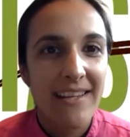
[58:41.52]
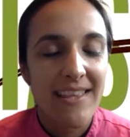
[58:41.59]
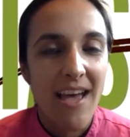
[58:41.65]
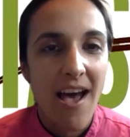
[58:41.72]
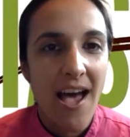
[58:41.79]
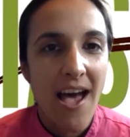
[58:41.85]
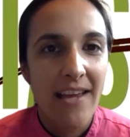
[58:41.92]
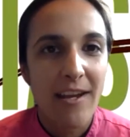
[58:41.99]
the
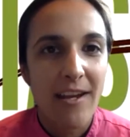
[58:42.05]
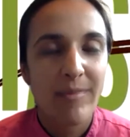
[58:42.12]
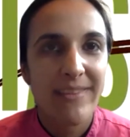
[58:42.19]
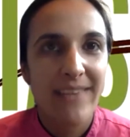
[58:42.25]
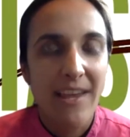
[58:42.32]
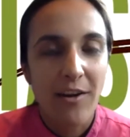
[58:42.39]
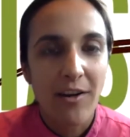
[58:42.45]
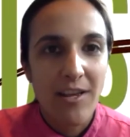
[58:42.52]
items
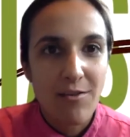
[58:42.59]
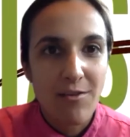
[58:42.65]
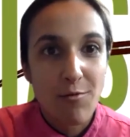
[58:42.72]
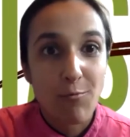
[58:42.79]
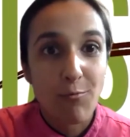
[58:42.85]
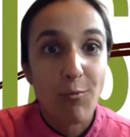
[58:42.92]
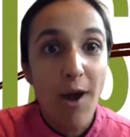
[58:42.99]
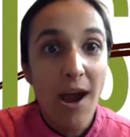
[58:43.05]
that are in
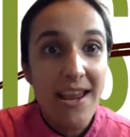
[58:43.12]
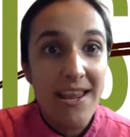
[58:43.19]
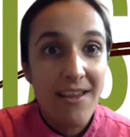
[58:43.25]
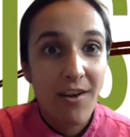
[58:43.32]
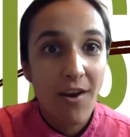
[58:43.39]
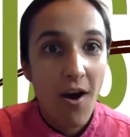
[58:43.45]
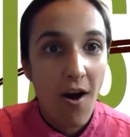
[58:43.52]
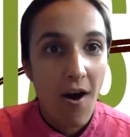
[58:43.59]
the right
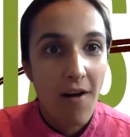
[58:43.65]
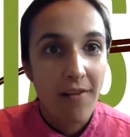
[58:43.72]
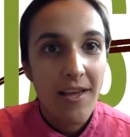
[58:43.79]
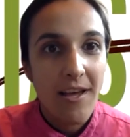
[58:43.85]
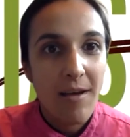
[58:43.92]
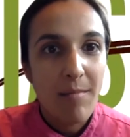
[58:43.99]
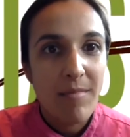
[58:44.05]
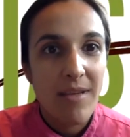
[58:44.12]

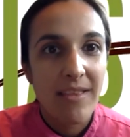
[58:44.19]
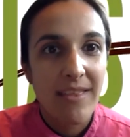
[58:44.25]
column